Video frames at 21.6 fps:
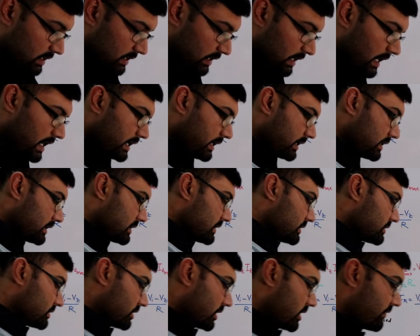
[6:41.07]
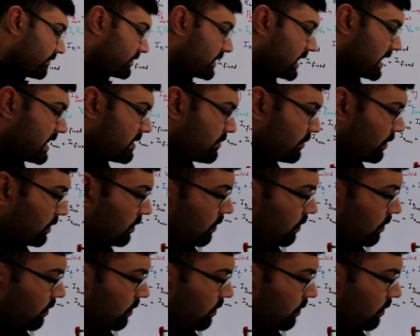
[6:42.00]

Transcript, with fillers: right so if the input